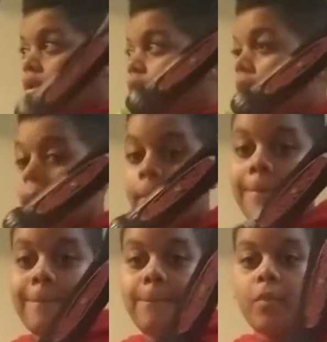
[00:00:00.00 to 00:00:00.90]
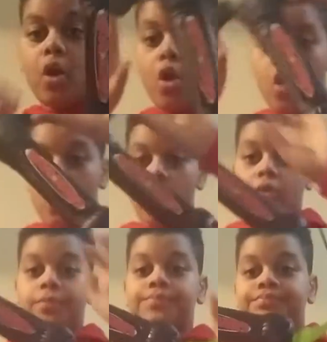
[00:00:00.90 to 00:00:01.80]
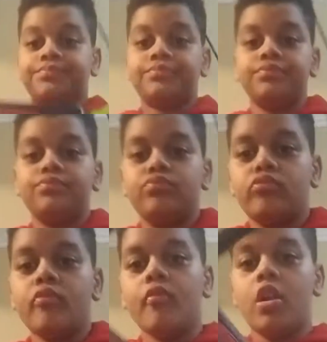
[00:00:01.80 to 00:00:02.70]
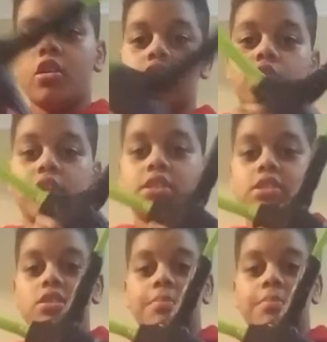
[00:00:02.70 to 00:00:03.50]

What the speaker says: yeah, so this is the